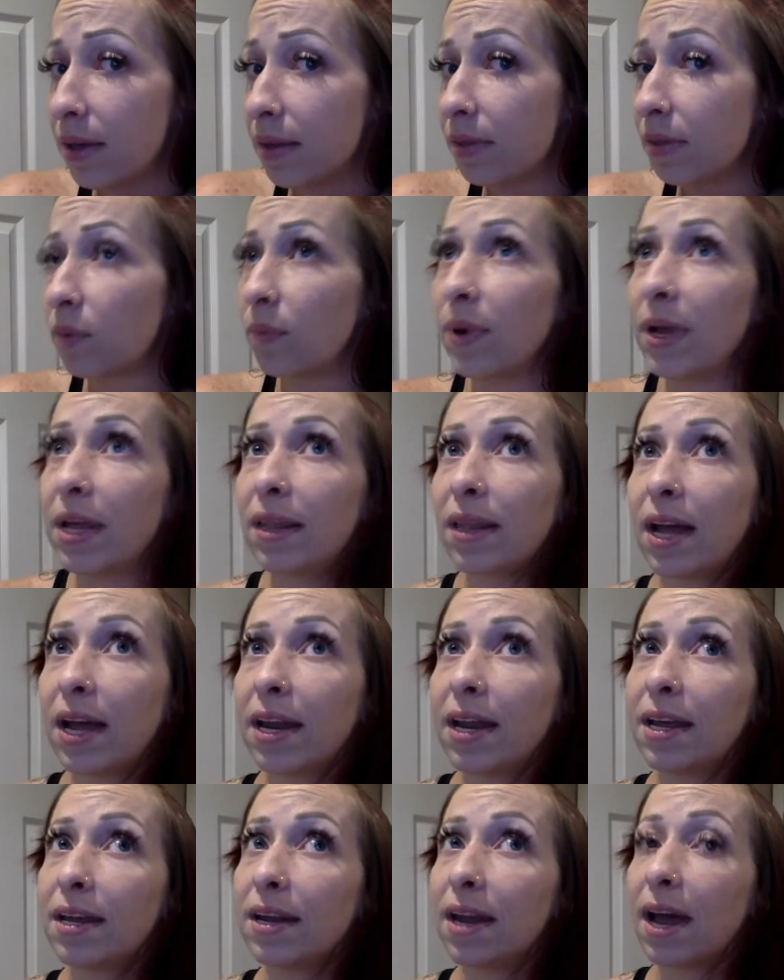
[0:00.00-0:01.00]
the Reline
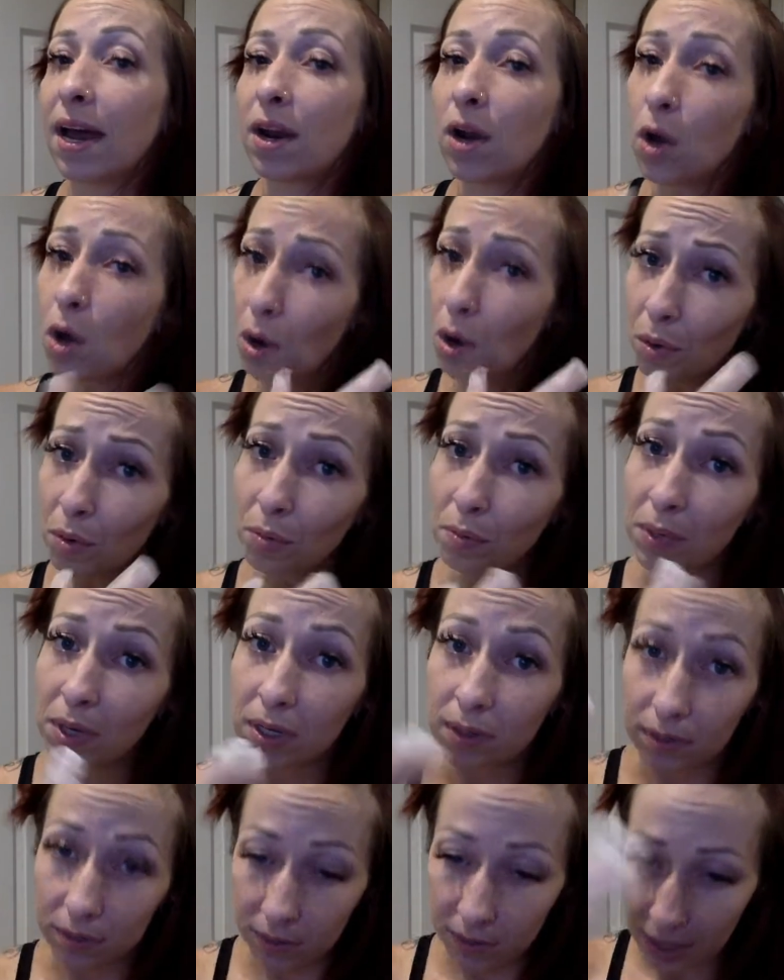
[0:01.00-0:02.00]
it at home
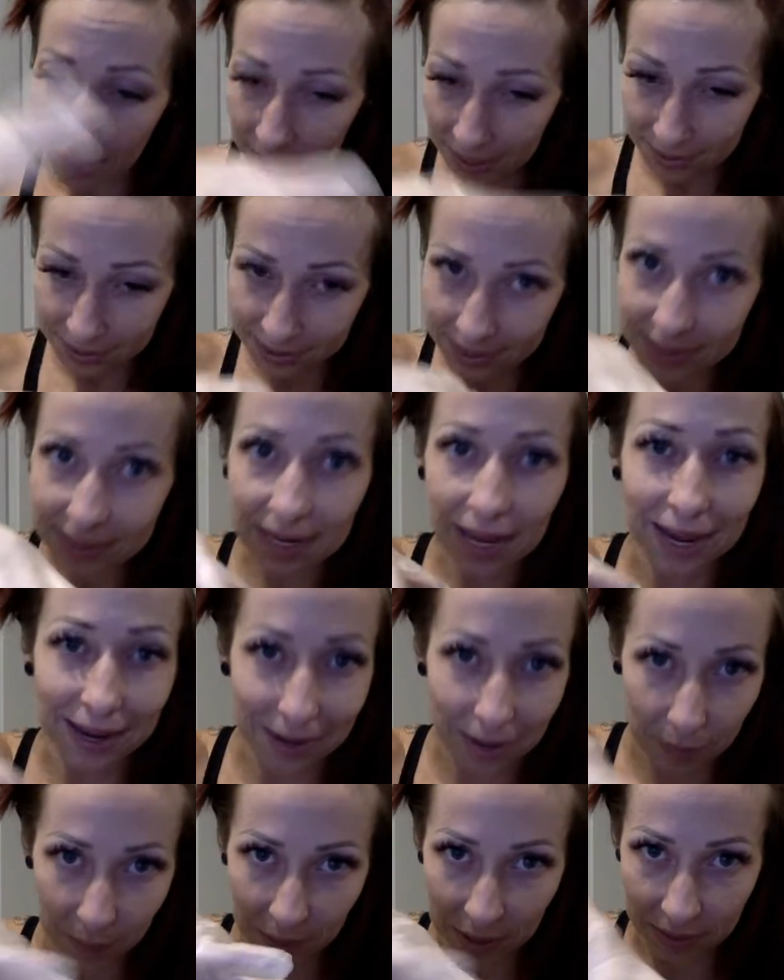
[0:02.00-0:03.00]

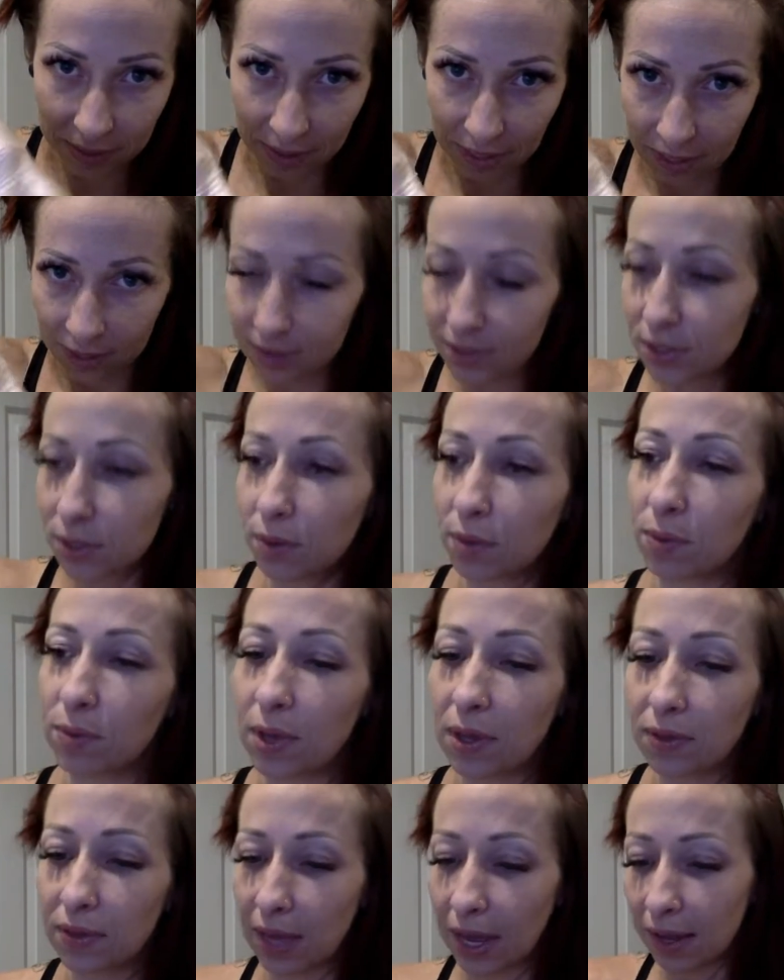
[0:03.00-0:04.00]
inside my thing. So
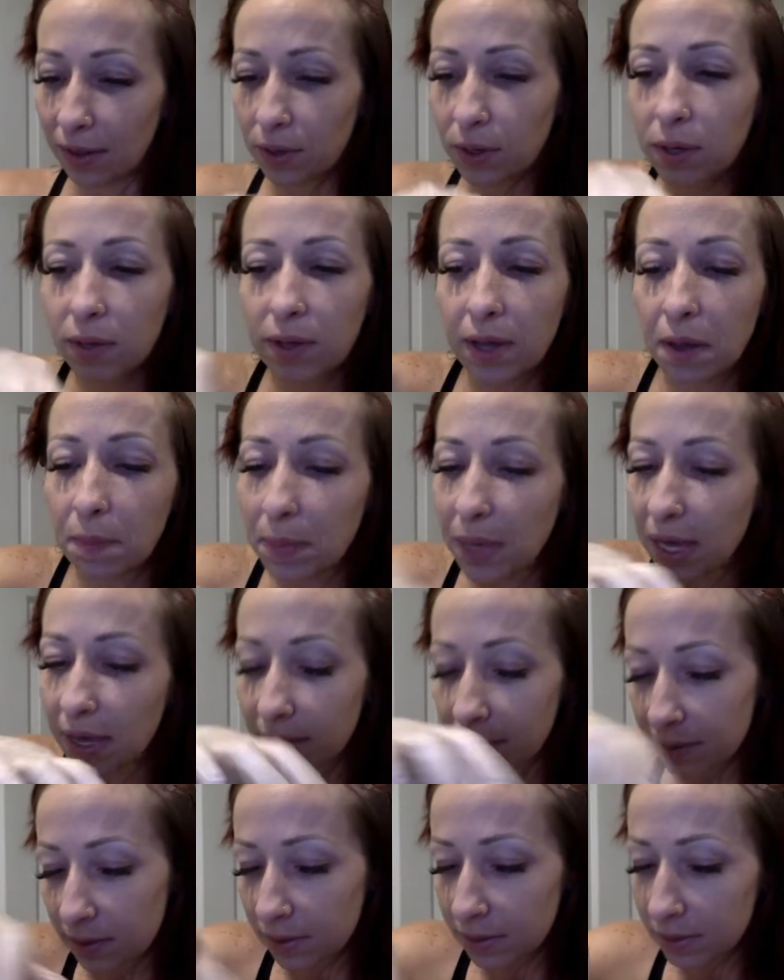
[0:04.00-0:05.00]
that little
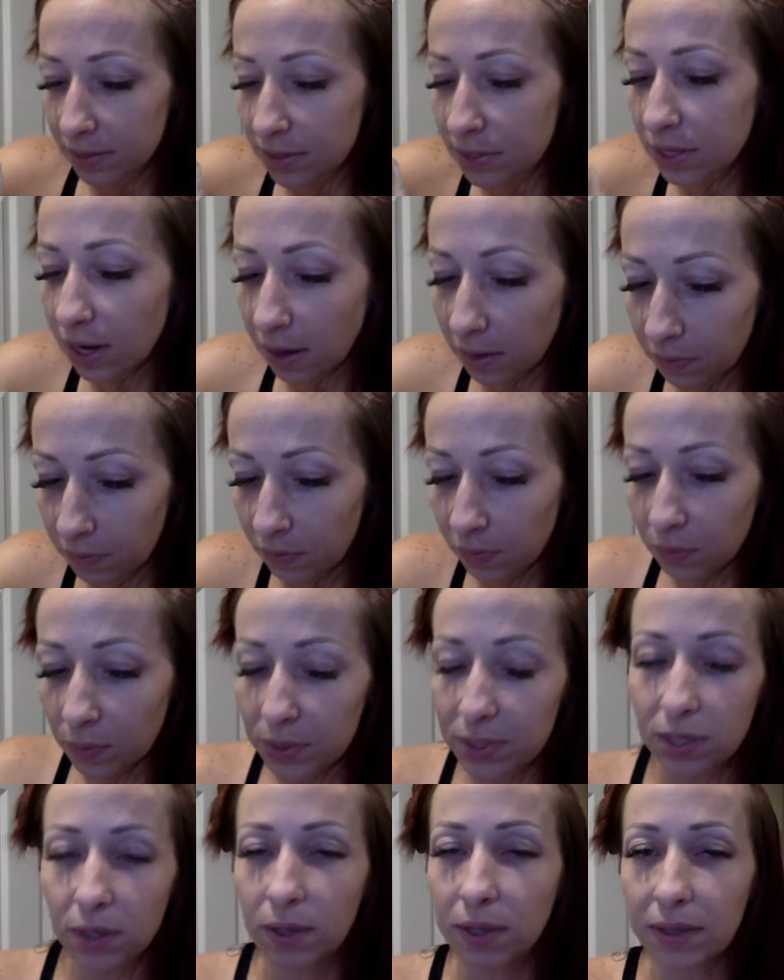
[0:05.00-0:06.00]
gummy stuff
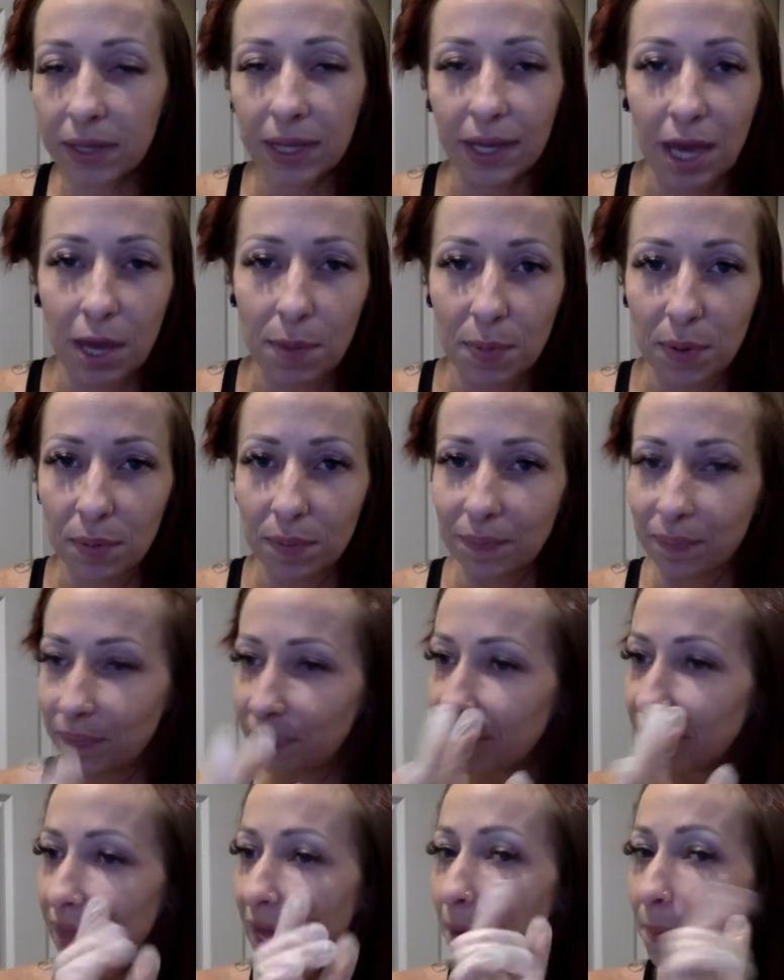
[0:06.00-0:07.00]
was the only thing keeping
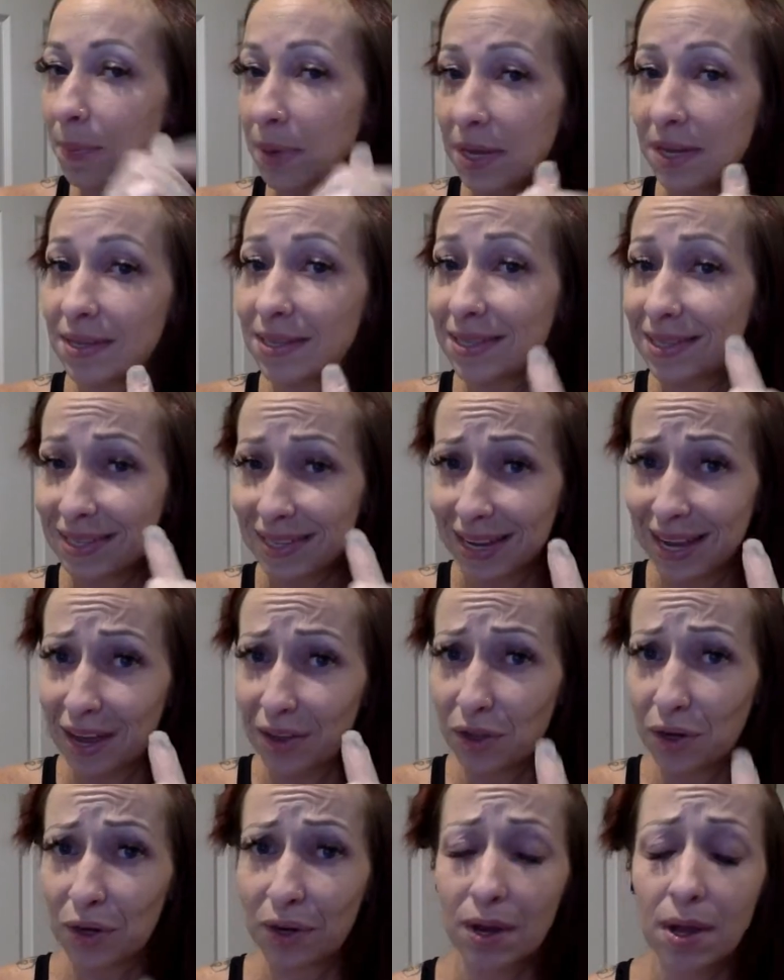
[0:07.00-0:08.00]
that piece
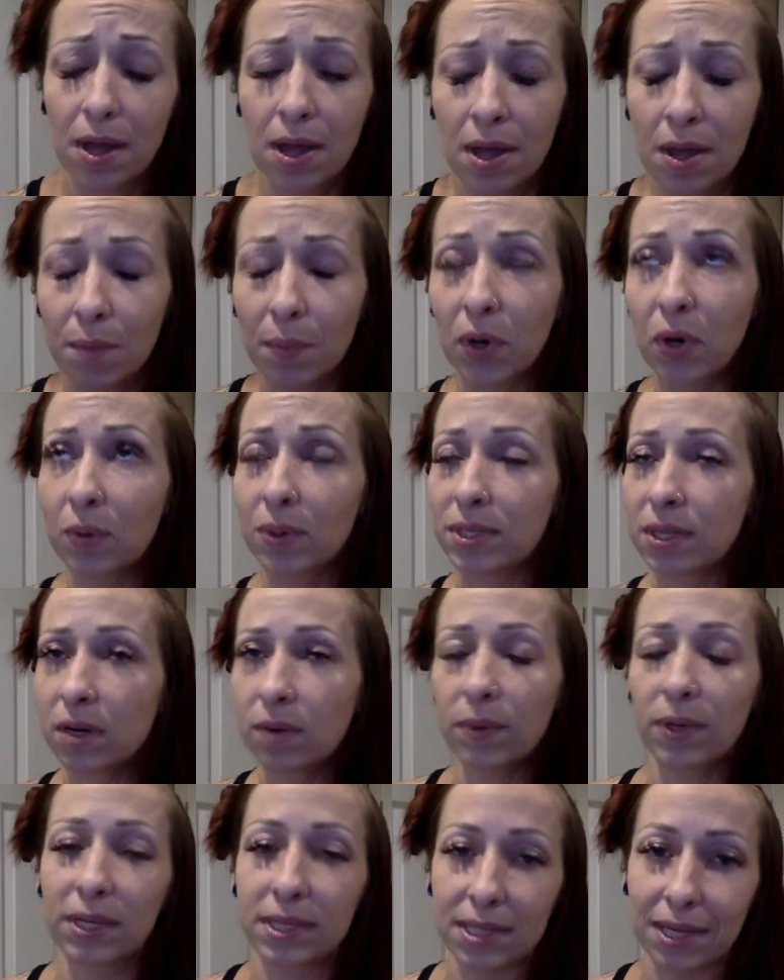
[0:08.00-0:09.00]
together, but it wasn't
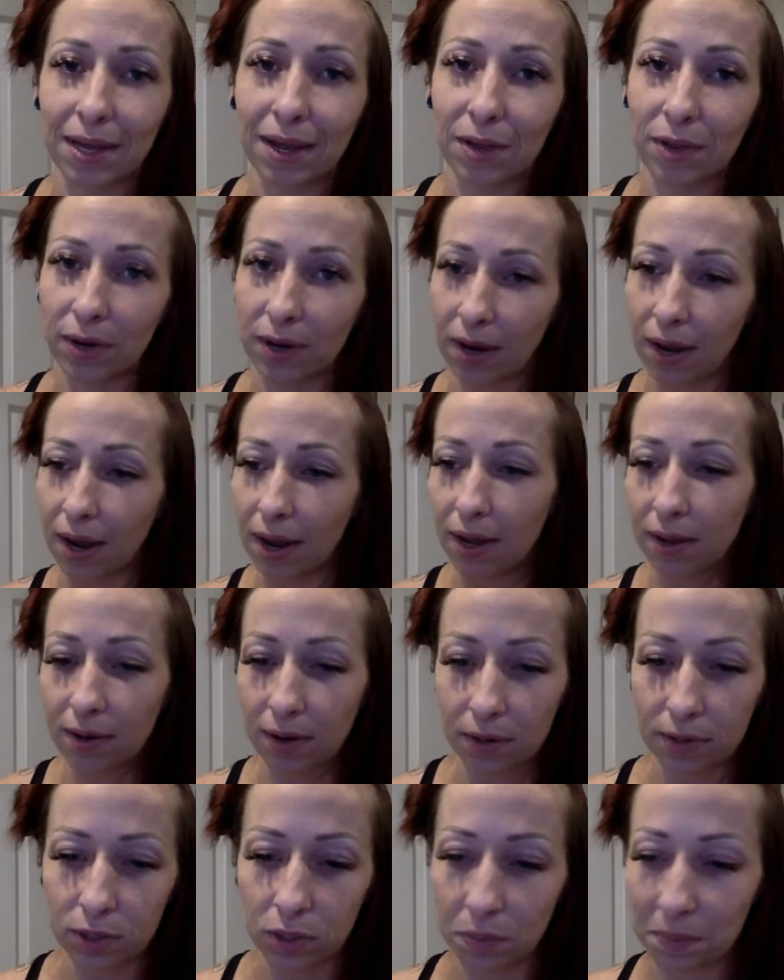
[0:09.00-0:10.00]
even really together. I had
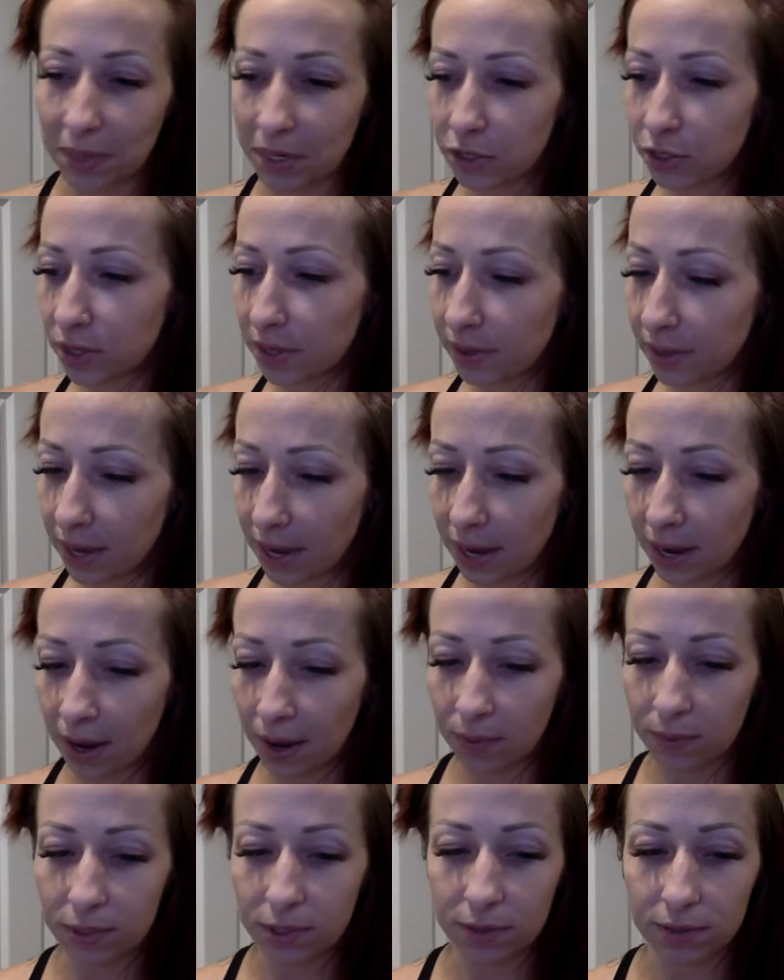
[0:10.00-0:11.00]
also mentioned that
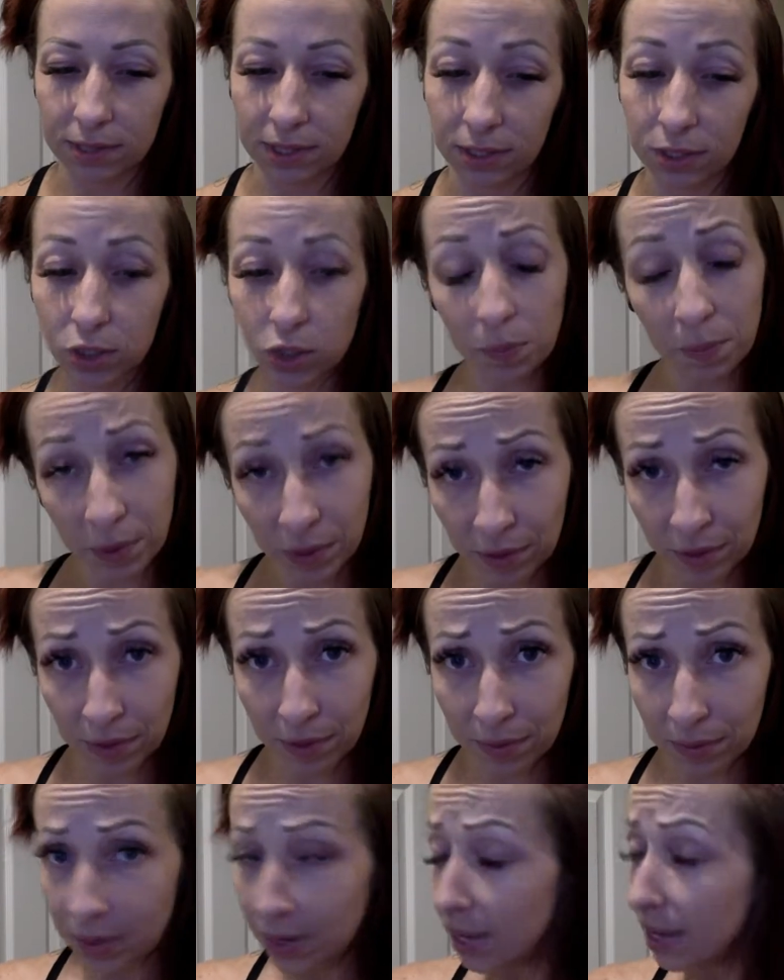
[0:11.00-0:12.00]
I was using super
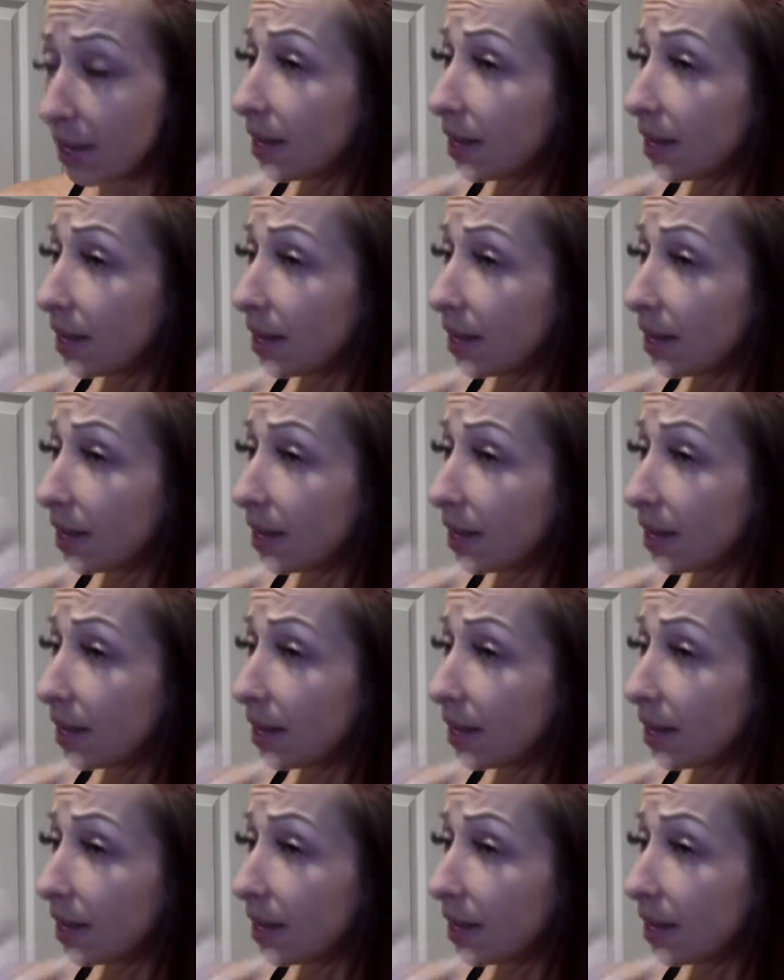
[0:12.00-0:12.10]
glue